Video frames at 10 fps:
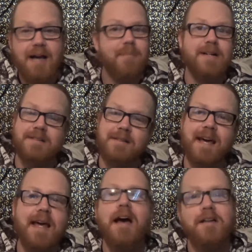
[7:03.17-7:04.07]
But do
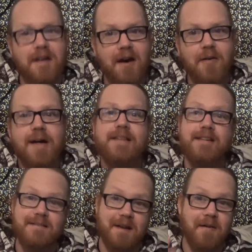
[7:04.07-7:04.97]
they? No. They
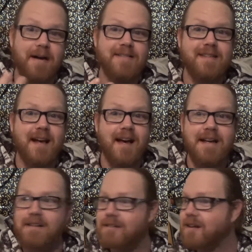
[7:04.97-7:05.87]
just go
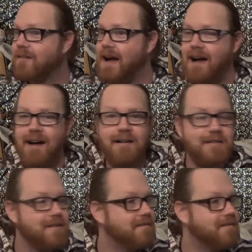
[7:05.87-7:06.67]
outside and look around.